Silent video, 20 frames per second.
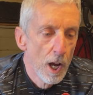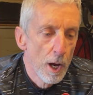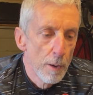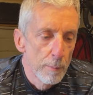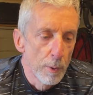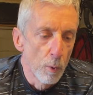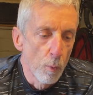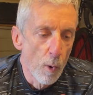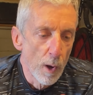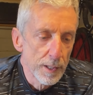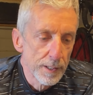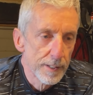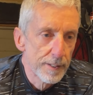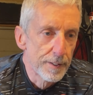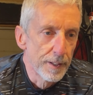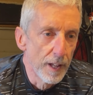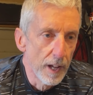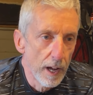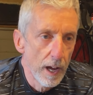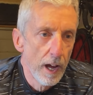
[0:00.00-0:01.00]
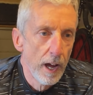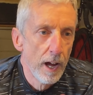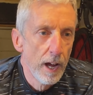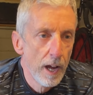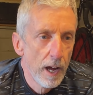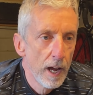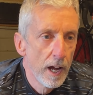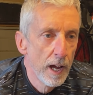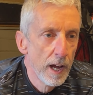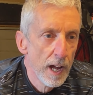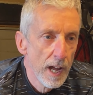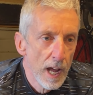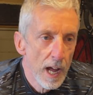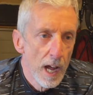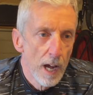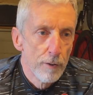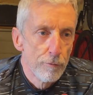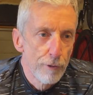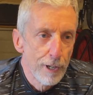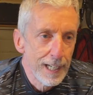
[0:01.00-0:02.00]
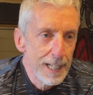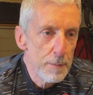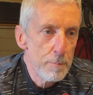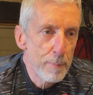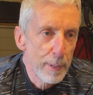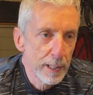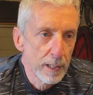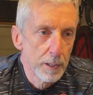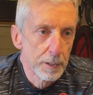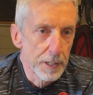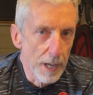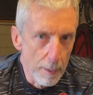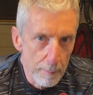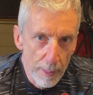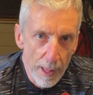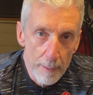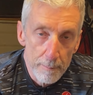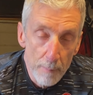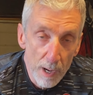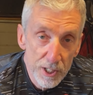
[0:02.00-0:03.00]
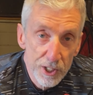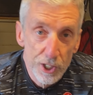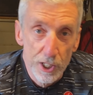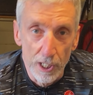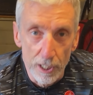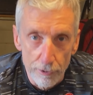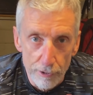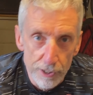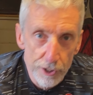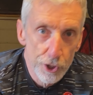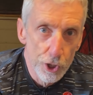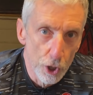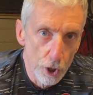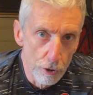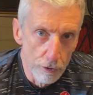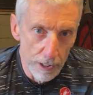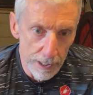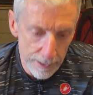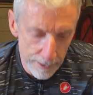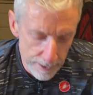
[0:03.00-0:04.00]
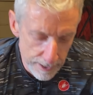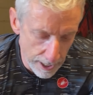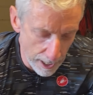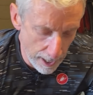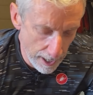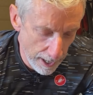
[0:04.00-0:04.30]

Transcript: but ones that really build up that muscular endurance.